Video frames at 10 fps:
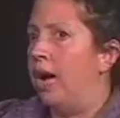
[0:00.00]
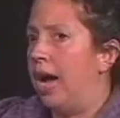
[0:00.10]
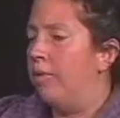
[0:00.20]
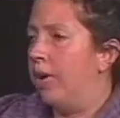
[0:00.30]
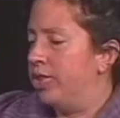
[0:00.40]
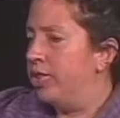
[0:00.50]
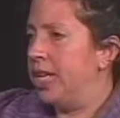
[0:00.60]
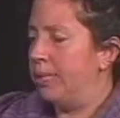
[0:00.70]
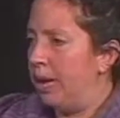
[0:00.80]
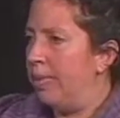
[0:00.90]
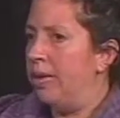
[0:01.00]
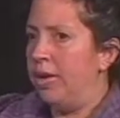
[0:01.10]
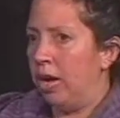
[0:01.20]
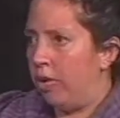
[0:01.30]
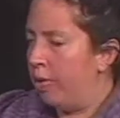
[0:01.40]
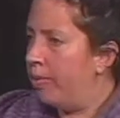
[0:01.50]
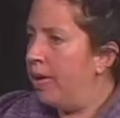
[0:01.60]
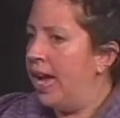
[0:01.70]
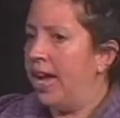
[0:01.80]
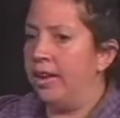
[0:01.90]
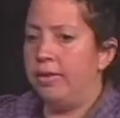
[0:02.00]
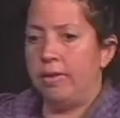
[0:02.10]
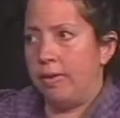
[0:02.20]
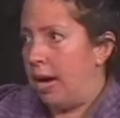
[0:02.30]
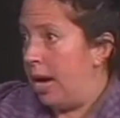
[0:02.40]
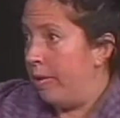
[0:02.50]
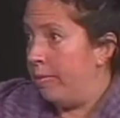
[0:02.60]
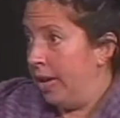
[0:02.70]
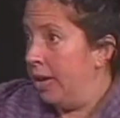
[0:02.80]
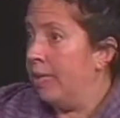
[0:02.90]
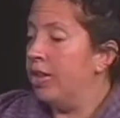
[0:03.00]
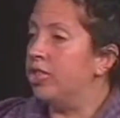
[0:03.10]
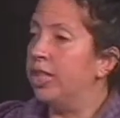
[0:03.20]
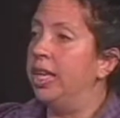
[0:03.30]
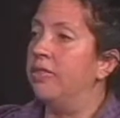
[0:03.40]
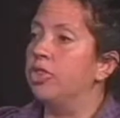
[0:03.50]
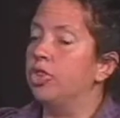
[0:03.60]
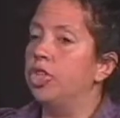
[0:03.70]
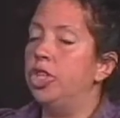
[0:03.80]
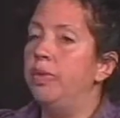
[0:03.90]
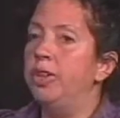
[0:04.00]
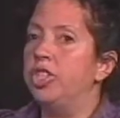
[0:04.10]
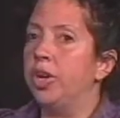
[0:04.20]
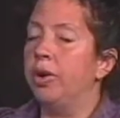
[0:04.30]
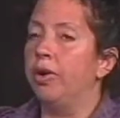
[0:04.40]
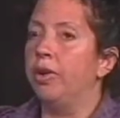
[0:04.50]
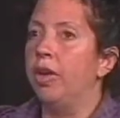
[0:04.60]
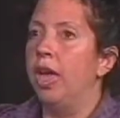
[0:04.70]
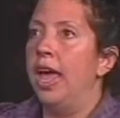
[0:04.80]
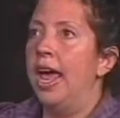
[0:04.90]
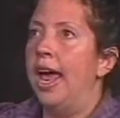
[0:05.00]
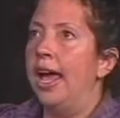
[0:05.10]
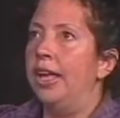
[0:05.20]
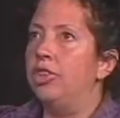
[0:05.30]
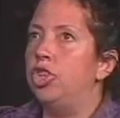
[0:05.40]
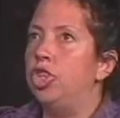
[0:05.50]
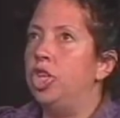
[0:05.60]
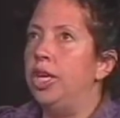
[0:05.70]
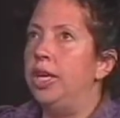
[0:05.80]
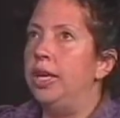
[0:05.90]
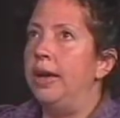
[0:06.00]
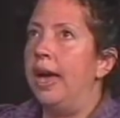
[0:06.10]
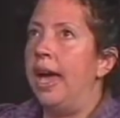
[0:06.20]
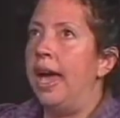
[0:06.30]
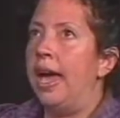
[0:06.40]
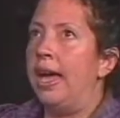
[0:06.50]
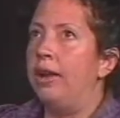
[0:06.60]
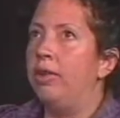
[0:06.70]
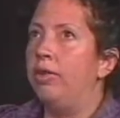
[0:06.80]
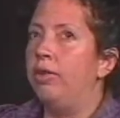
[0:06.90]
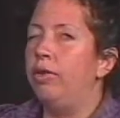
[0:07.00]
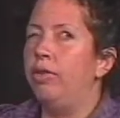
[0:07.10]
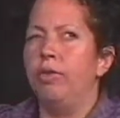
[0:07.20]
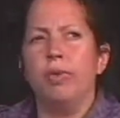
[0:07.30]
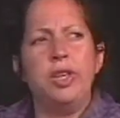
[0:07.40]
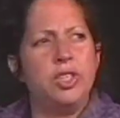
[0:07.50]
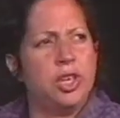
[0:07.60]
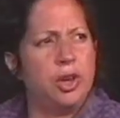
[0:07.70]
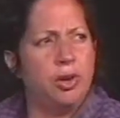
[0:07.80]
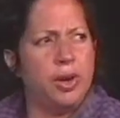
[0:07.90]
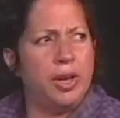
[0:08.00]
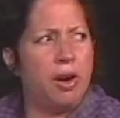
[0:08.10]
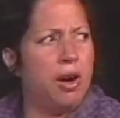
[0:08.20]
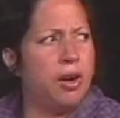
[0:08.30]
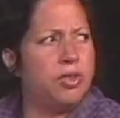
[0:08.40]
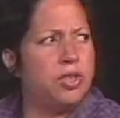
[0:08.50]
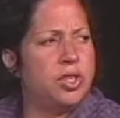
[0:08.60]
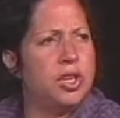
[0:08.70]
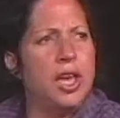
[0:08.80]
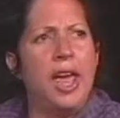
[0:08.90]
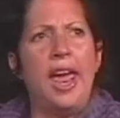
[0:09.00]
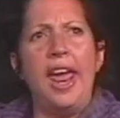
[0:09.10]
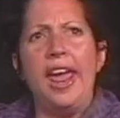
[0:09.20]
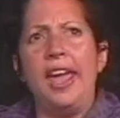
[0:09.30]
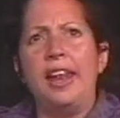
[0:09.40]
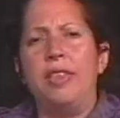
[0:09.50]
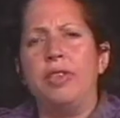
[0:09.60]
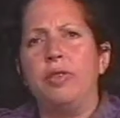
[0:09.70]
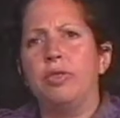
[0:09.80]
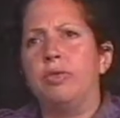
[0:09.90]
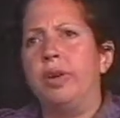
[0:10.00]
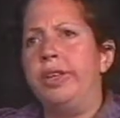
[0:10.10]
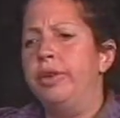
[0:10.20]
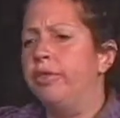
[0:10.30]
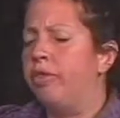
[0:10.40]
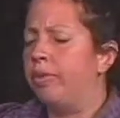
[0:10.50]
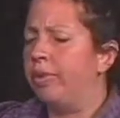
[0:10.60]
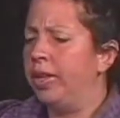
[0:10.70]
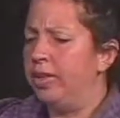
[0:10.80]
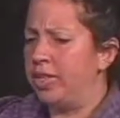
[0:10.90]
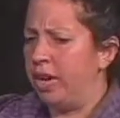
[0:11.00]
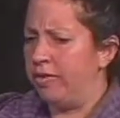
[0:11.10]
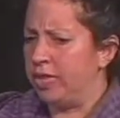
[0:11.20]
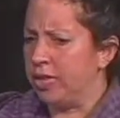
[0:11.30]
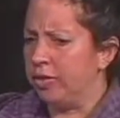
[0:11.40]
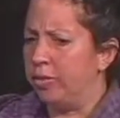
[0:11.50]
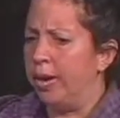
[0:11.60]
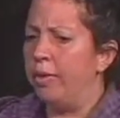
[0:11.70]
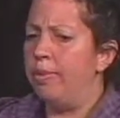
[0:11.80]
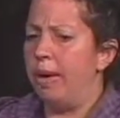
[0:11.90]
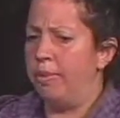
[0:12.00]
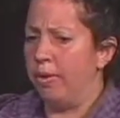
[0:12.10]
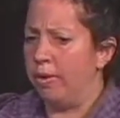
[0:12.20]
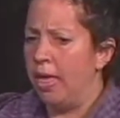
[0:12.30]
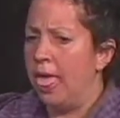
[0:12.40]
I want to take my baby home and I'm getting ready to leave." So she returned, and she had 3 security guards, and I think there was 1 uniformed police officer from what I remember.